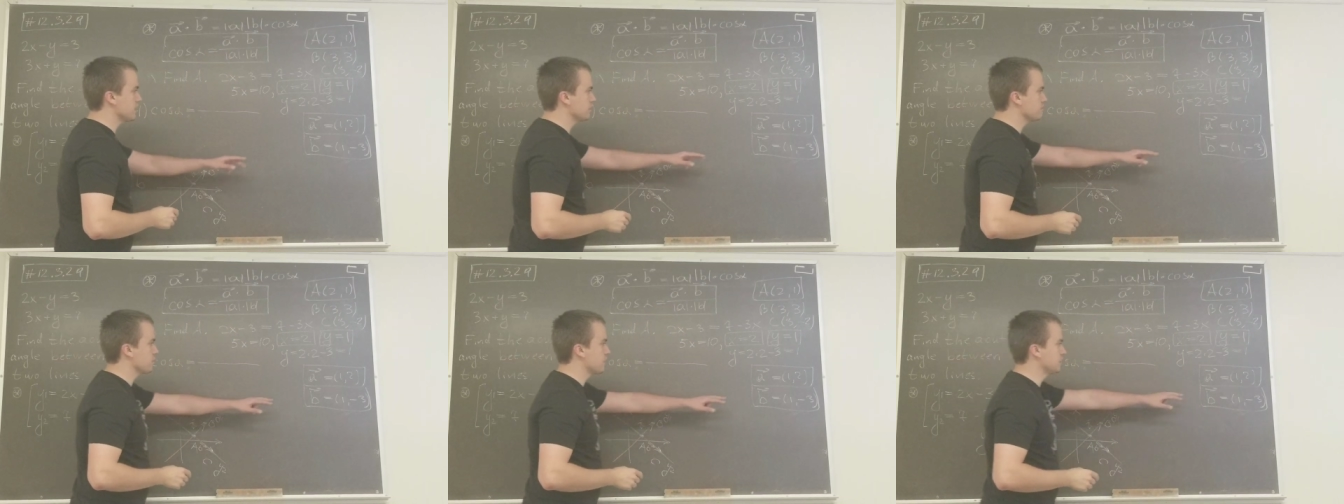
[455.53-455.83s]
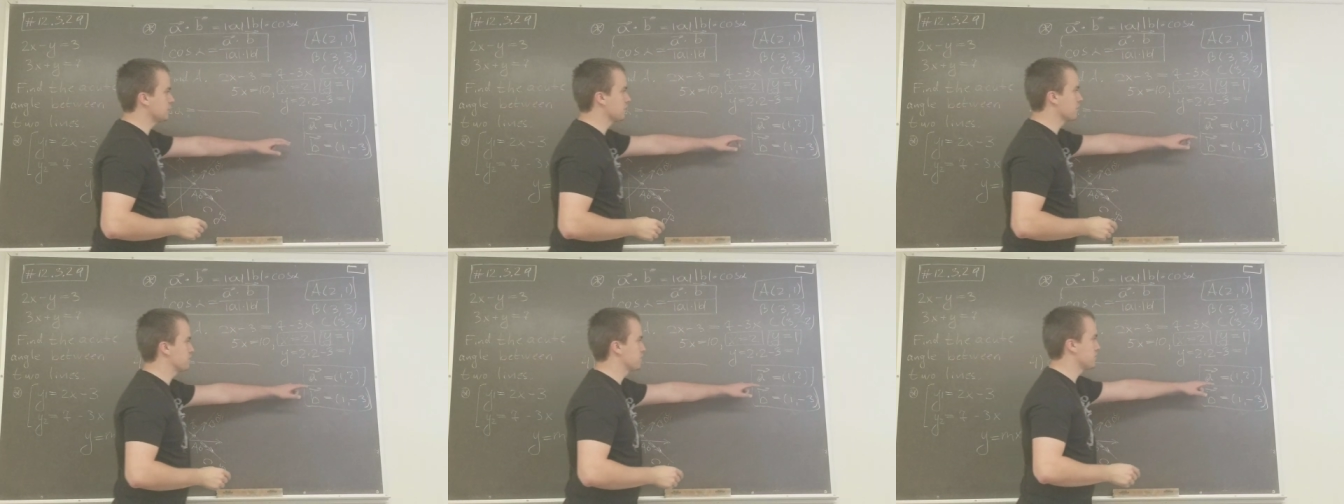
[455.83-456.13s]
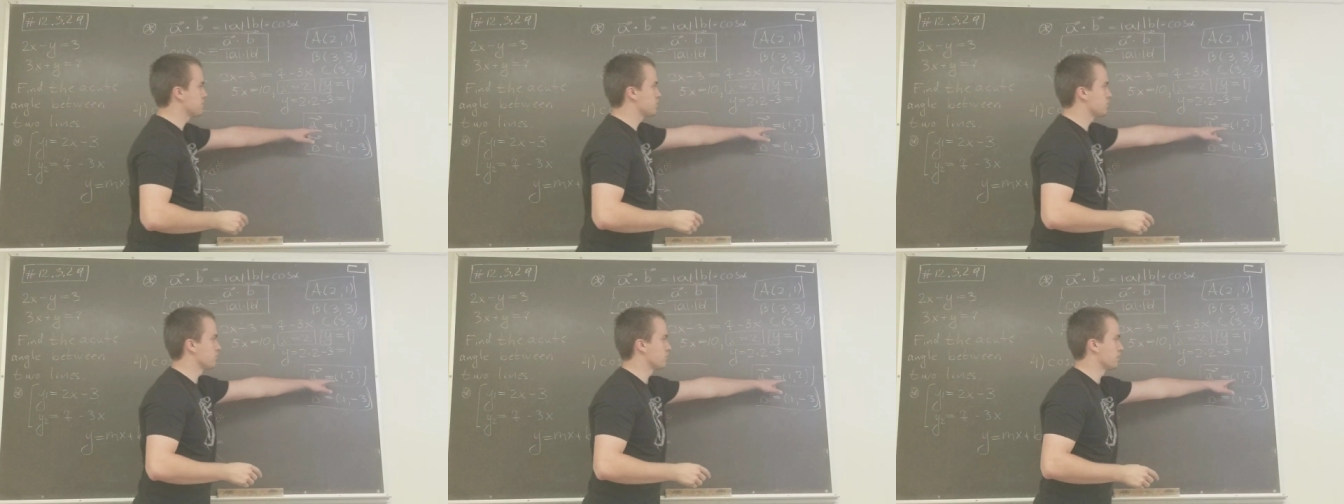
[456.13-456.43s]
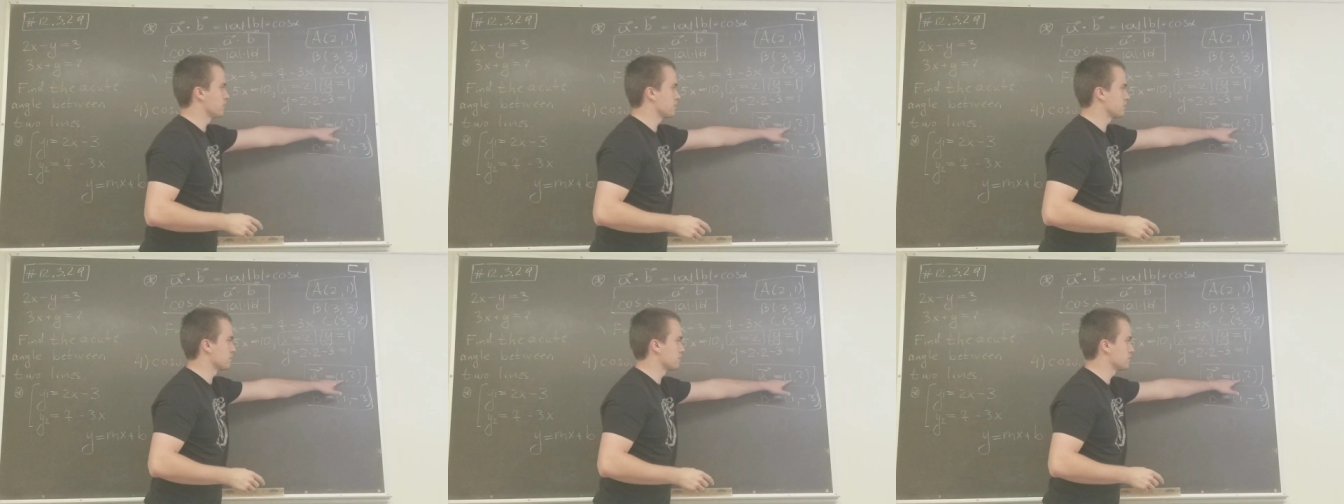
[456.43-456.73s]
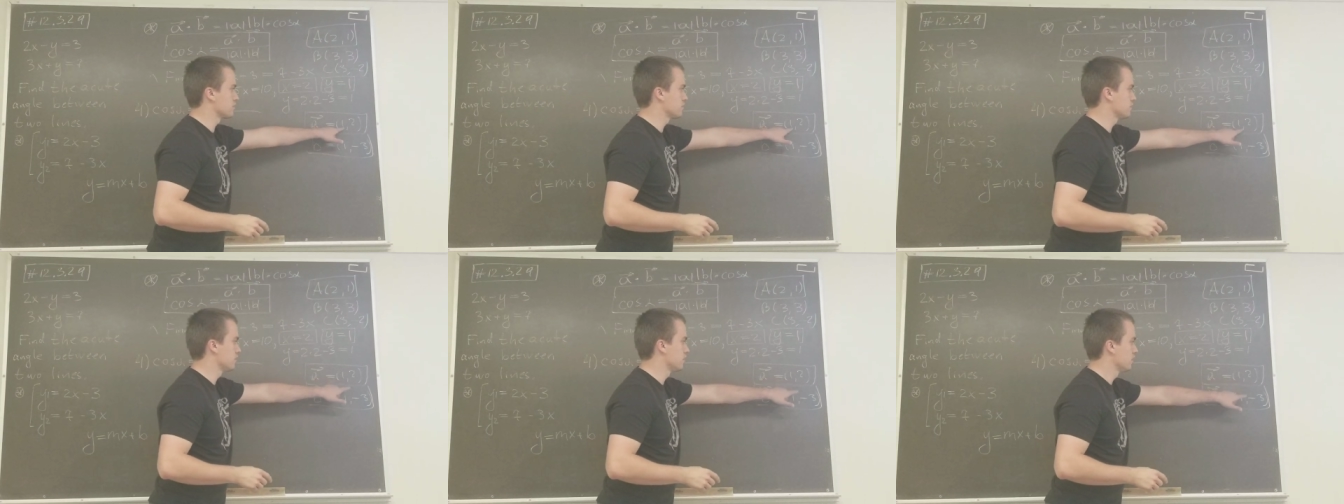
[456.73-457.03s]
dot product of these two
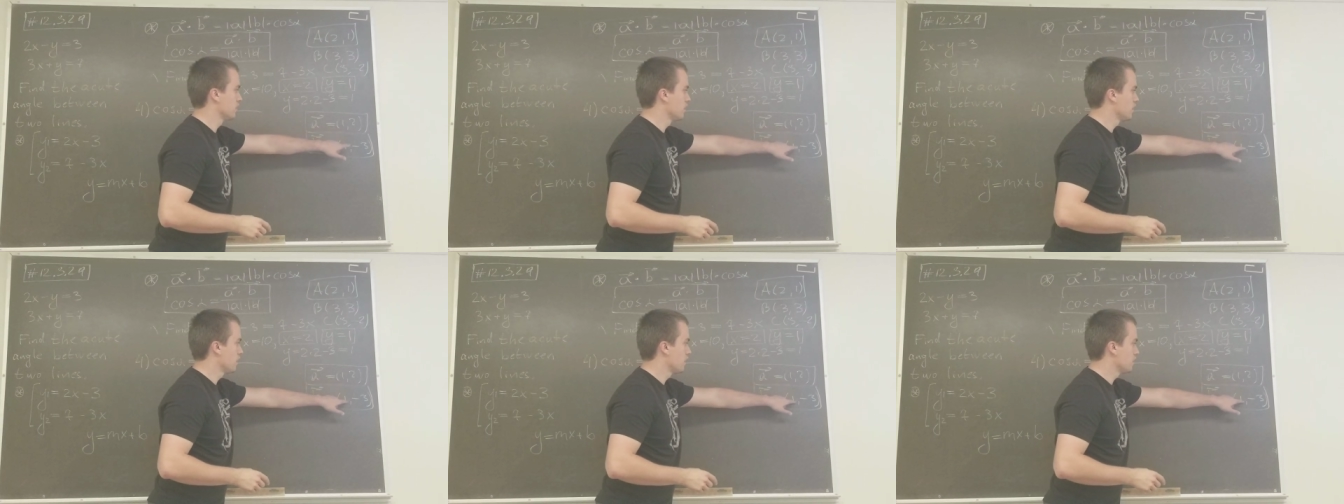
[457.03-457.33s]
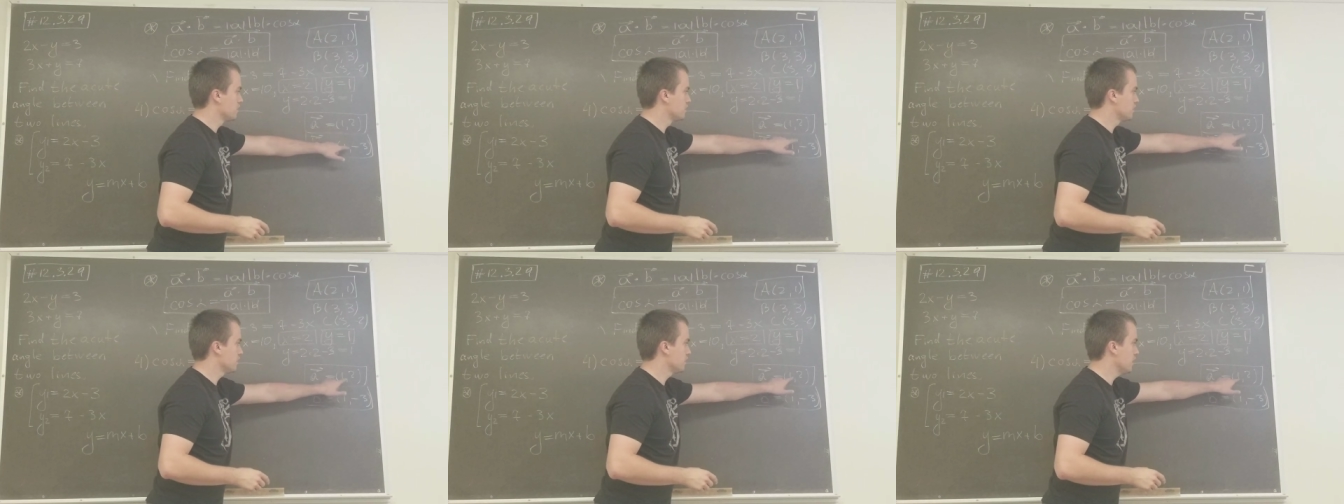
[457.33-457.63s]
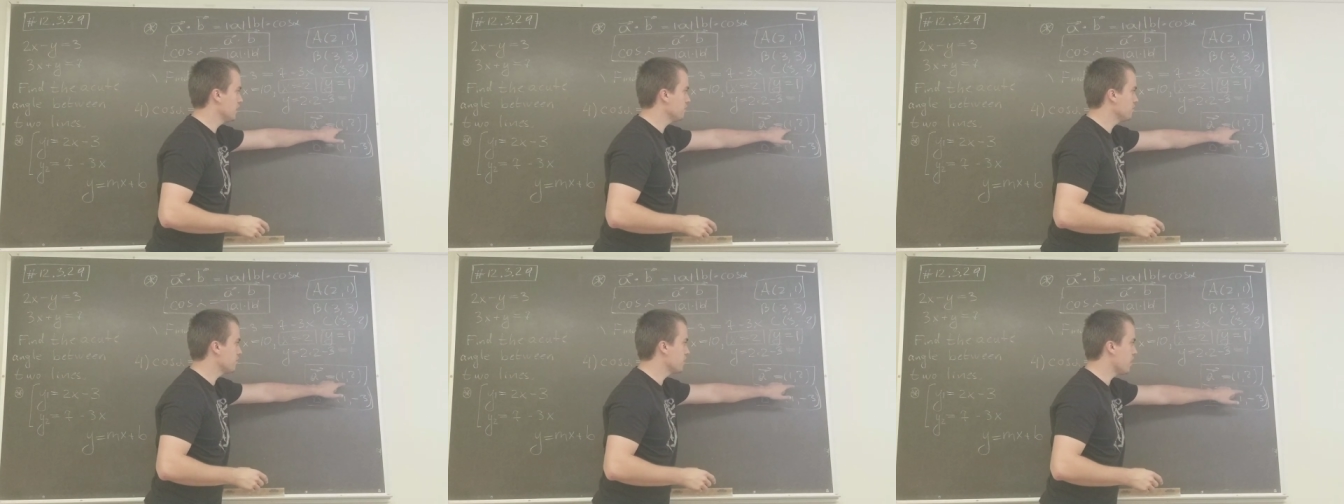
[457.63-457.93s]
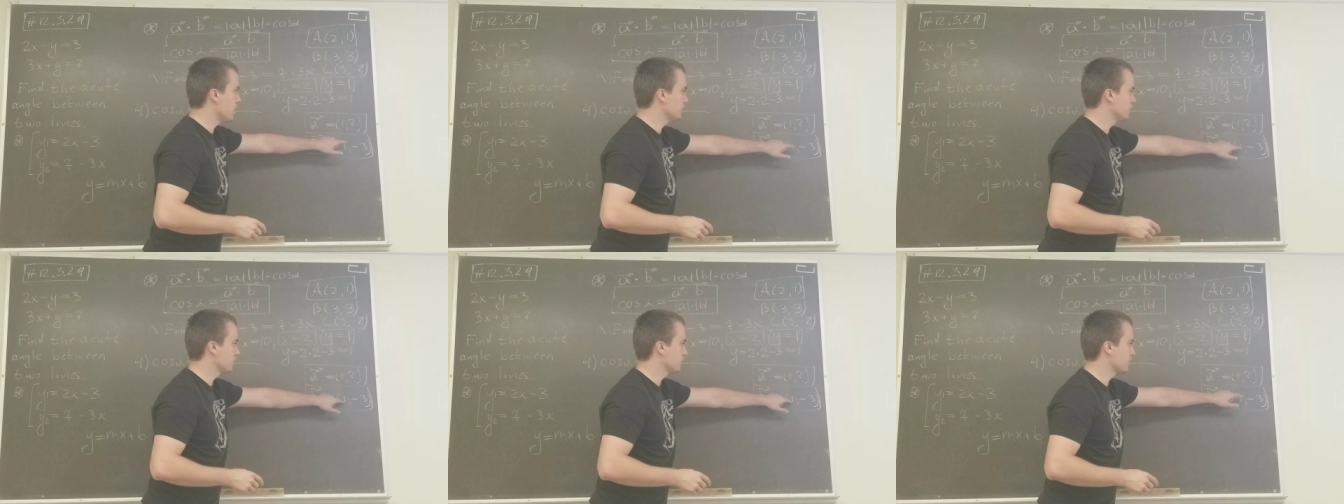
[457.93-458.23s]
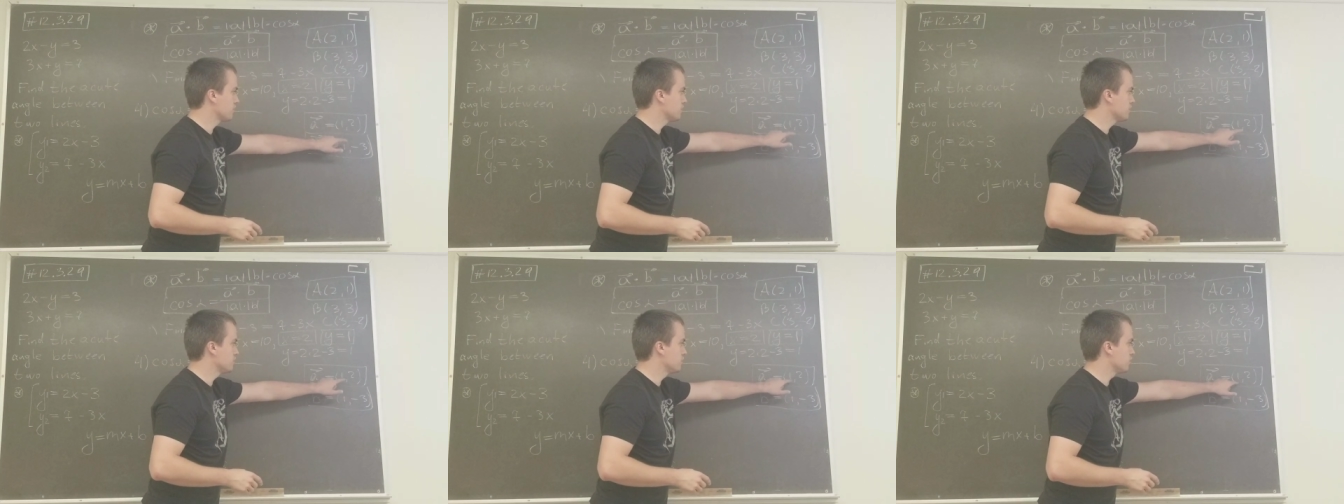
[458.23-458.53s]
vectors? The dot product
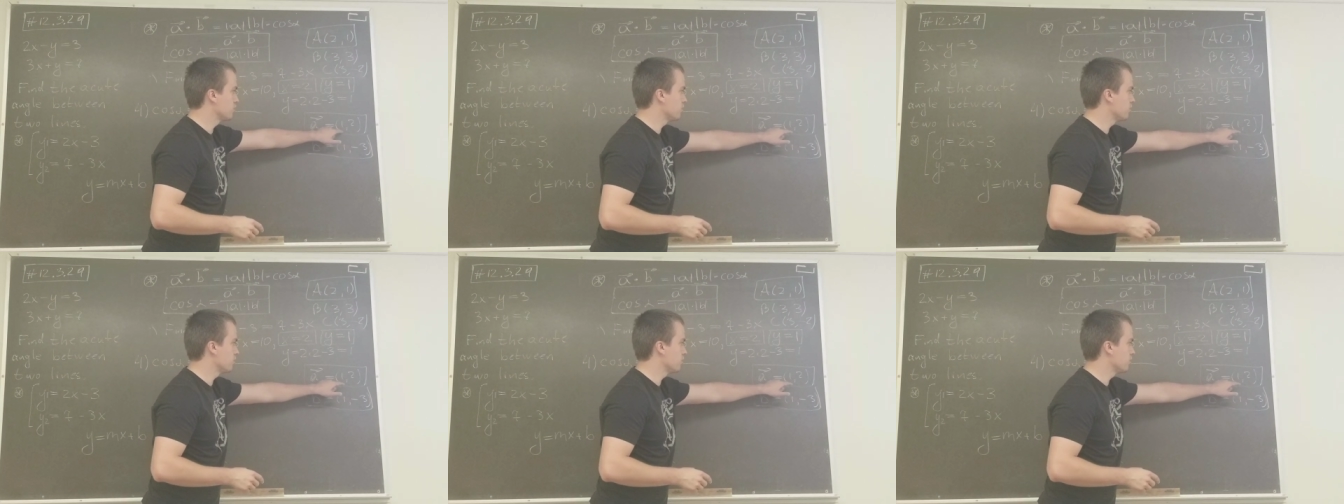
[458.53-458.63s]
of these two